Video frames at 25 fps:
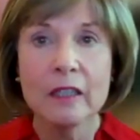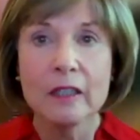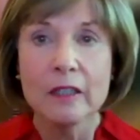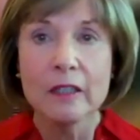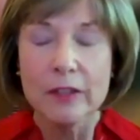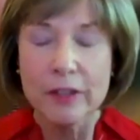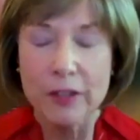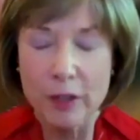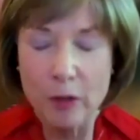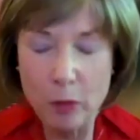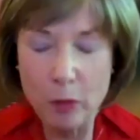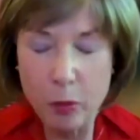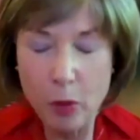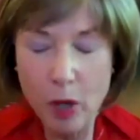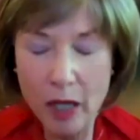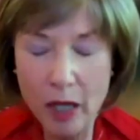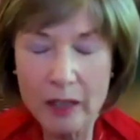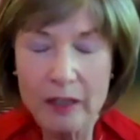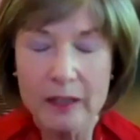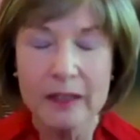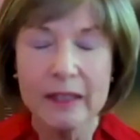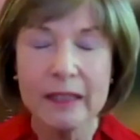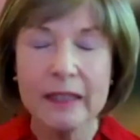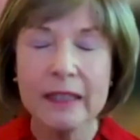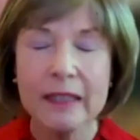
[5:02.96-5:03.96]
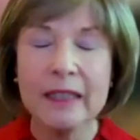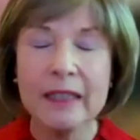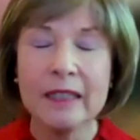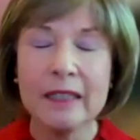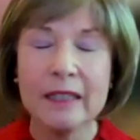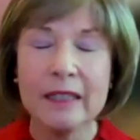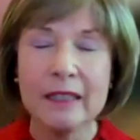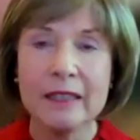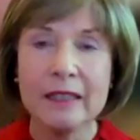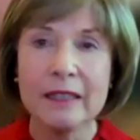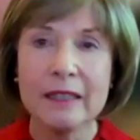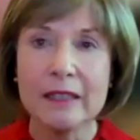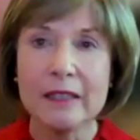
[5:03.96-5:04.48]
the quality
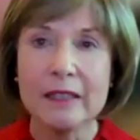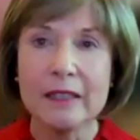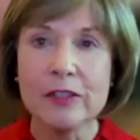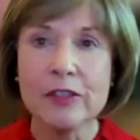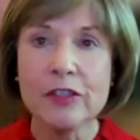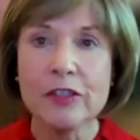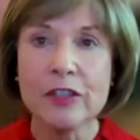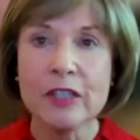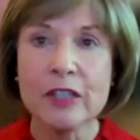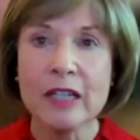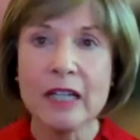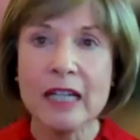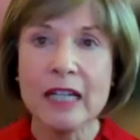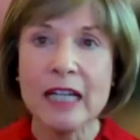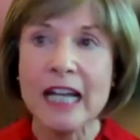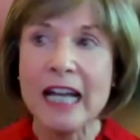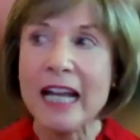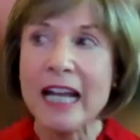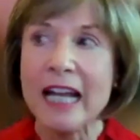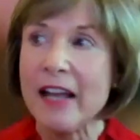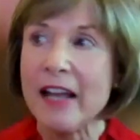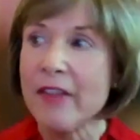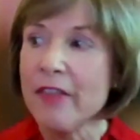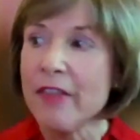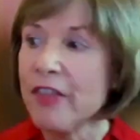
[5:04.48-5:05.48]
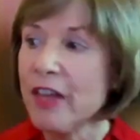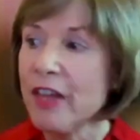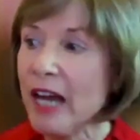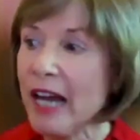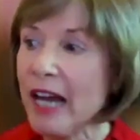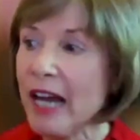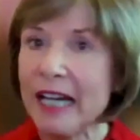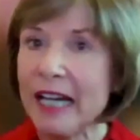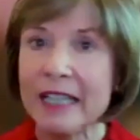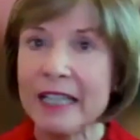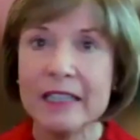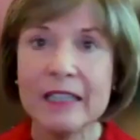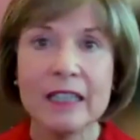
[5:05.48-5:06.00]
is
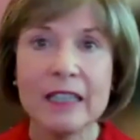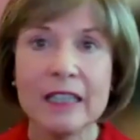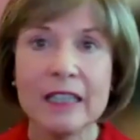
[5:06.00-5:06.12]
that